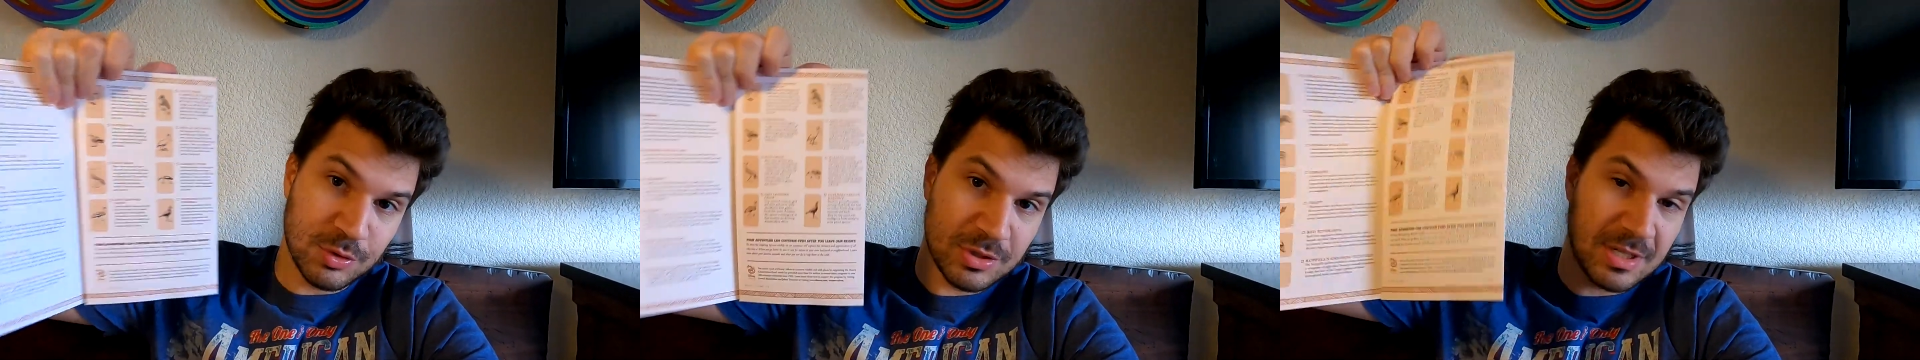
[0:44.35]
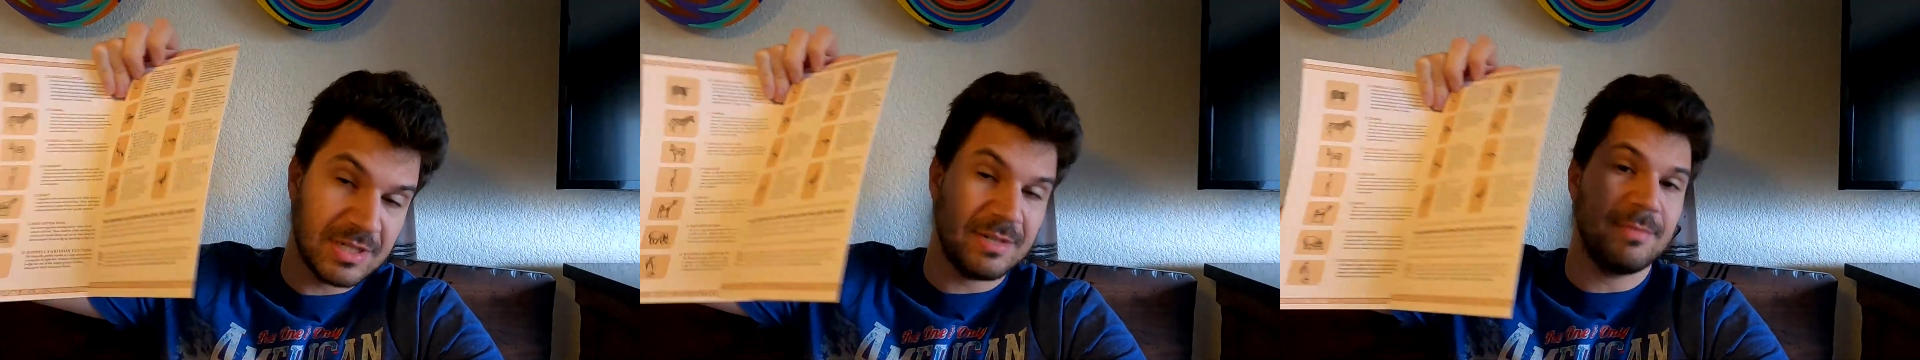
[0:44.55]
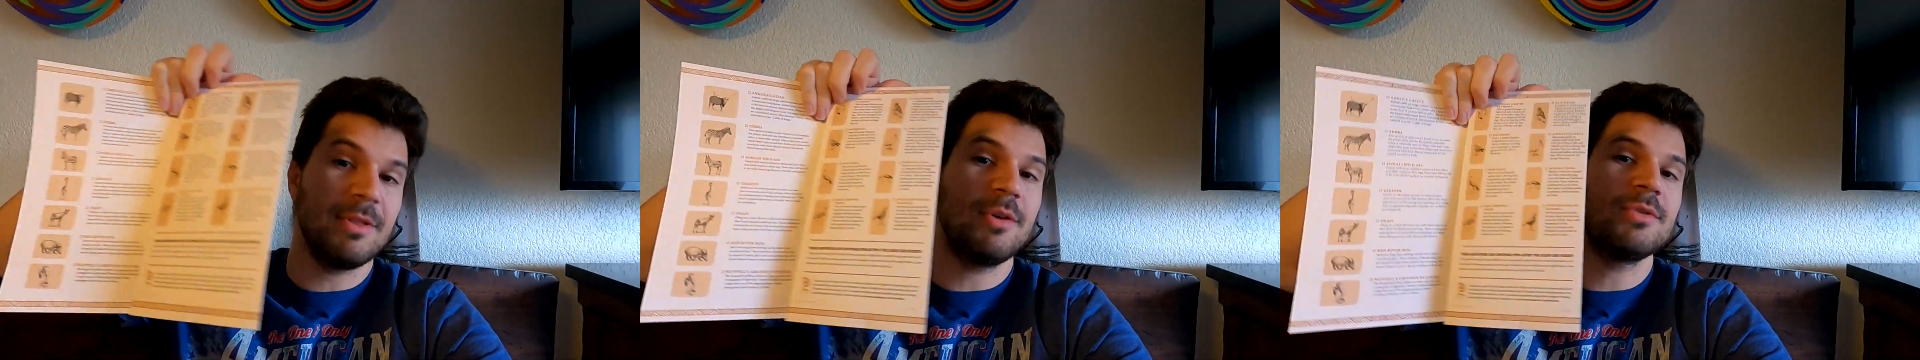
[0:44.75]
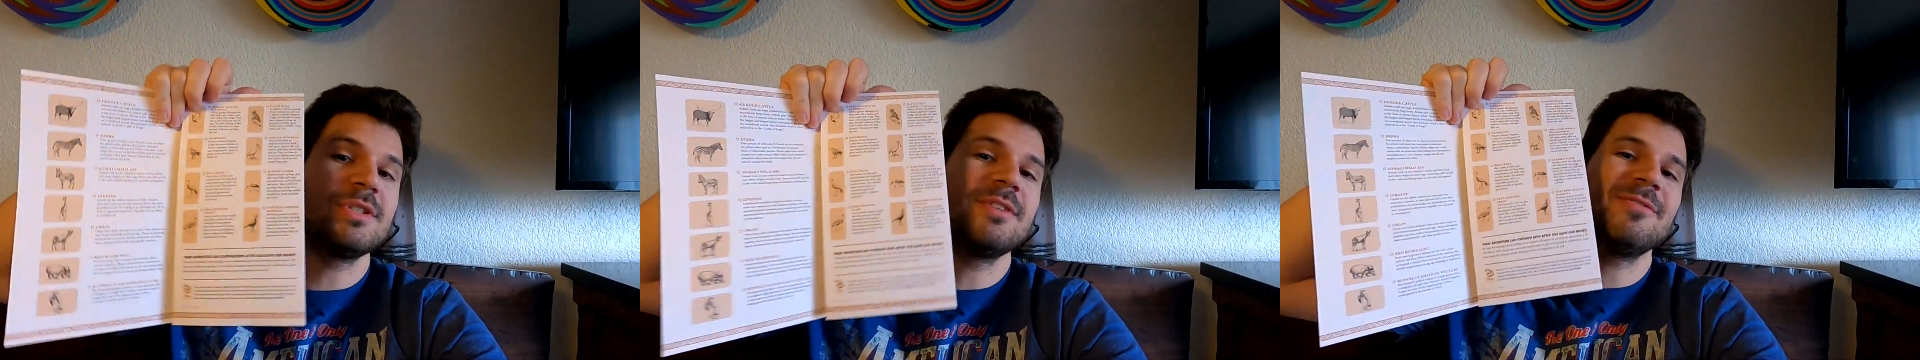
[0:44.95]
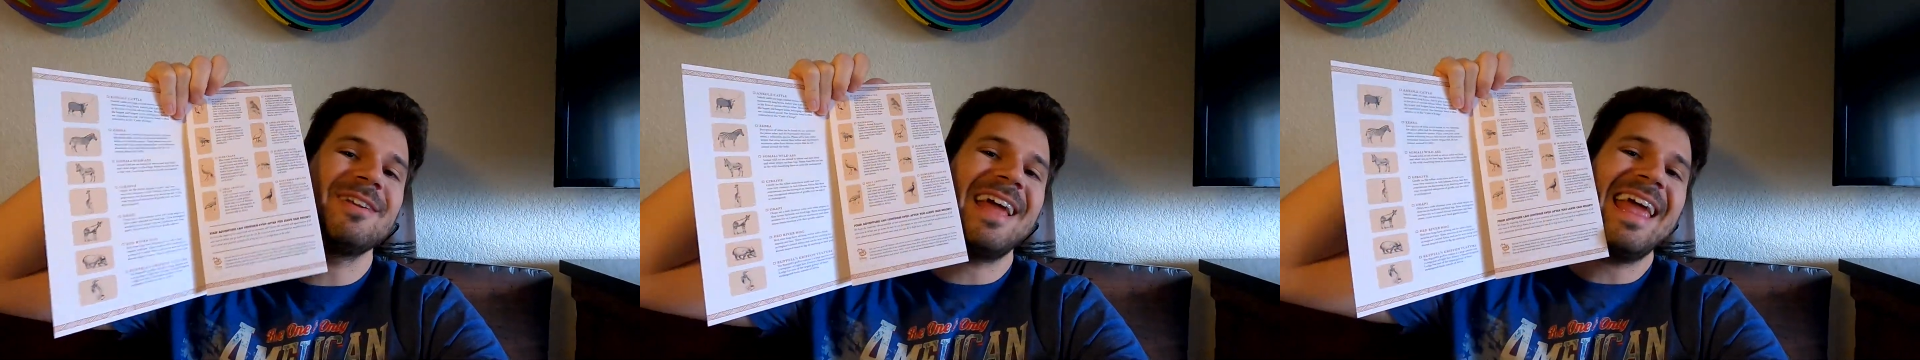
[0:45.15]
See some of those
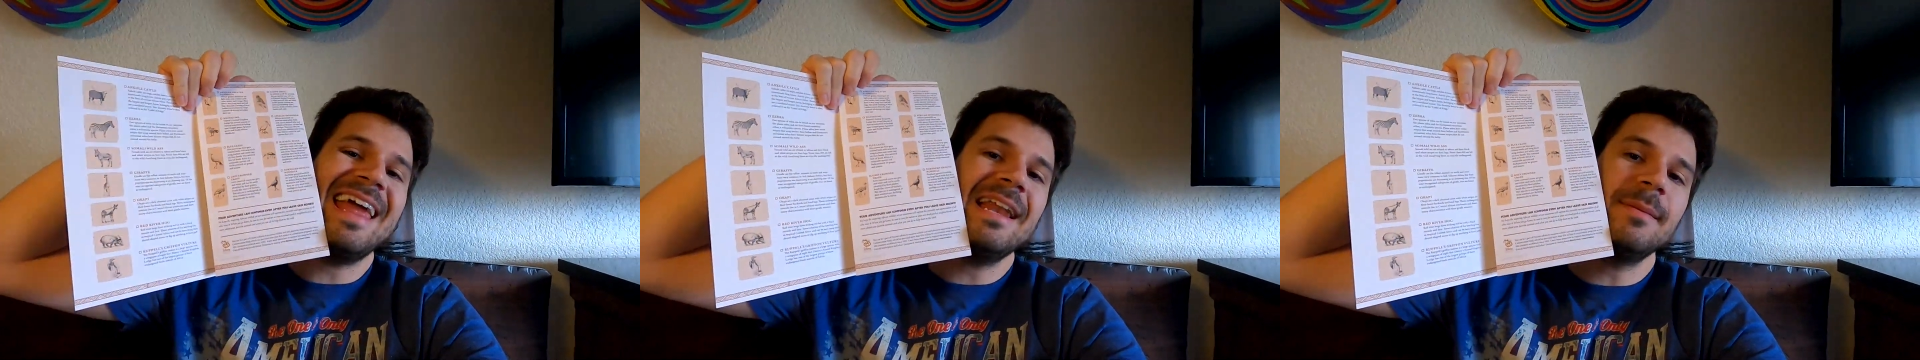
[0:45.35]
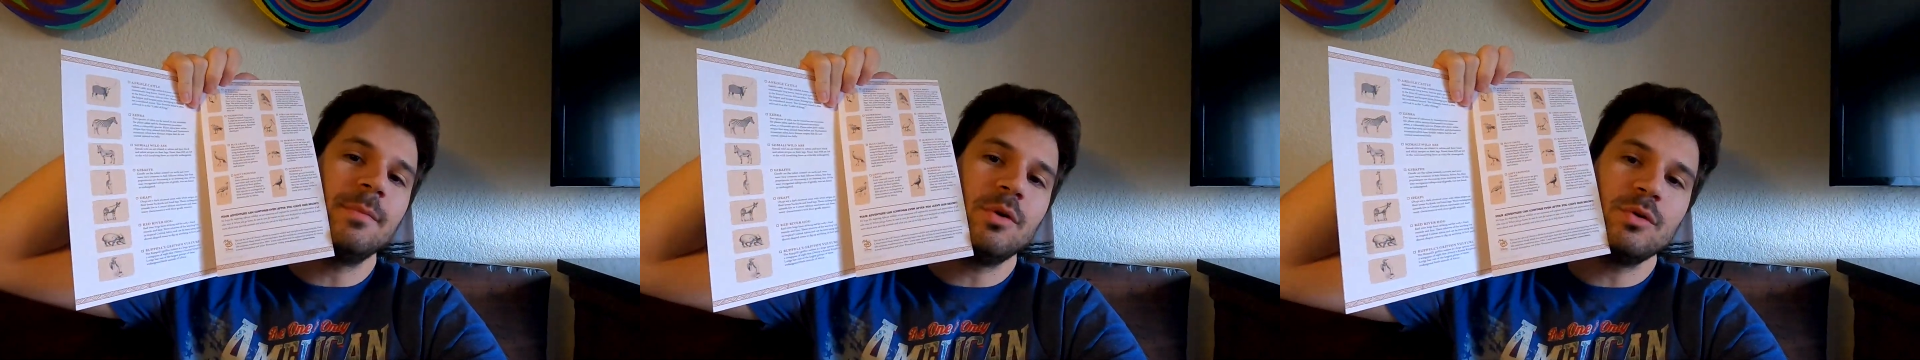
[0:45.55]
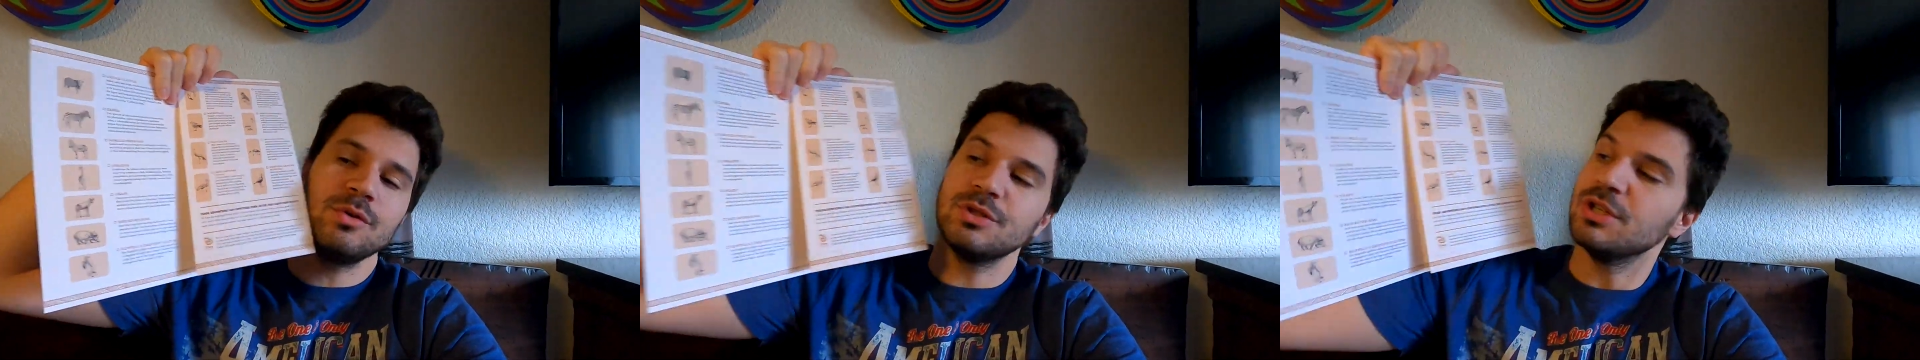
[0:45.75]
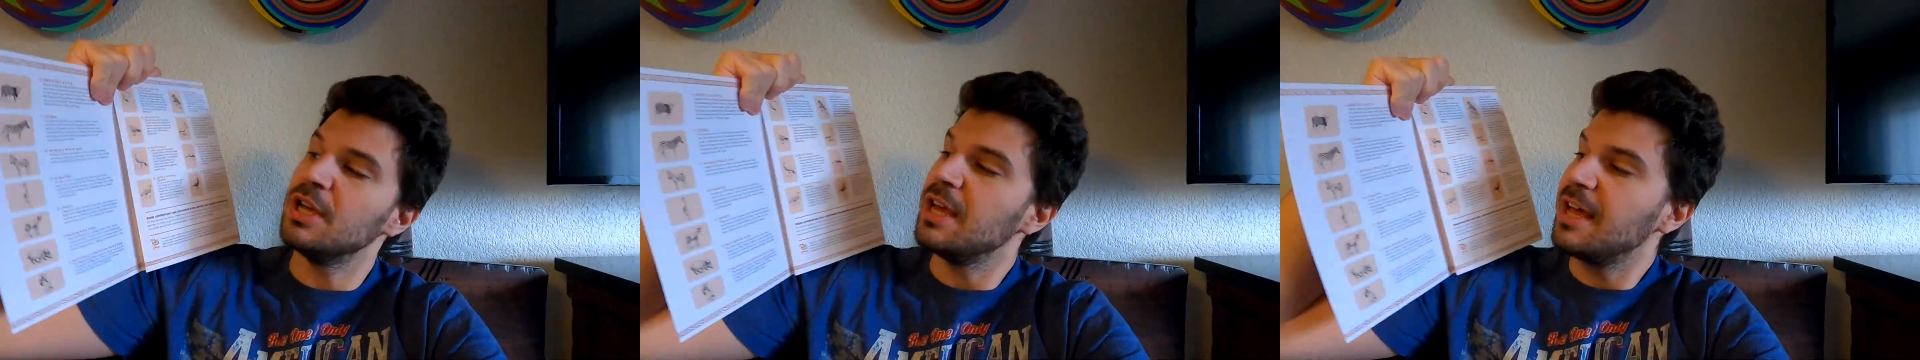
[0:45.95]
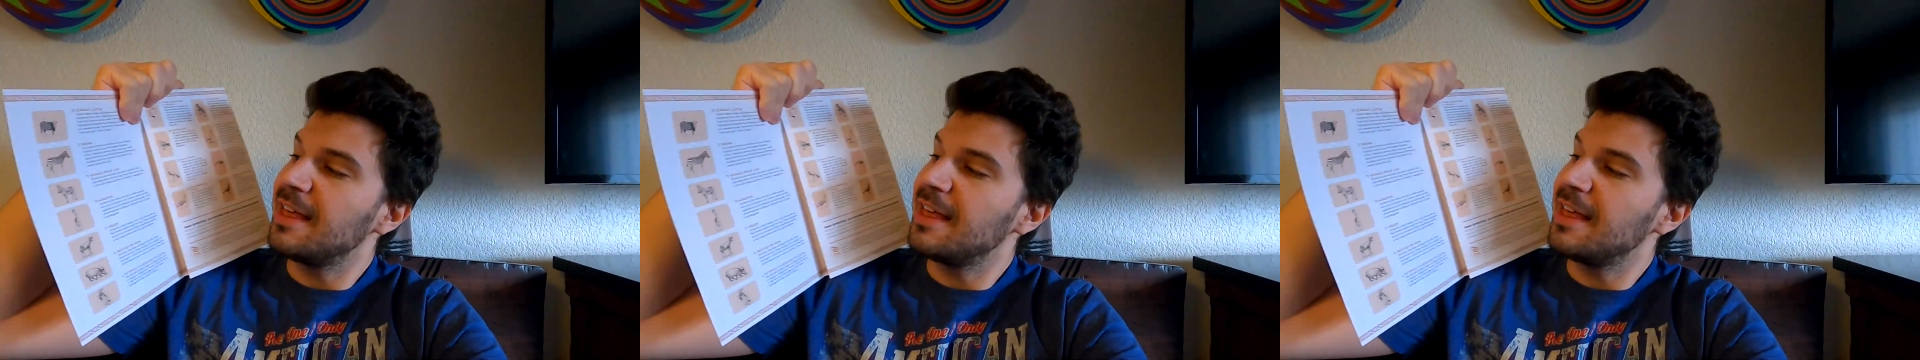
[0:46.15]
different animals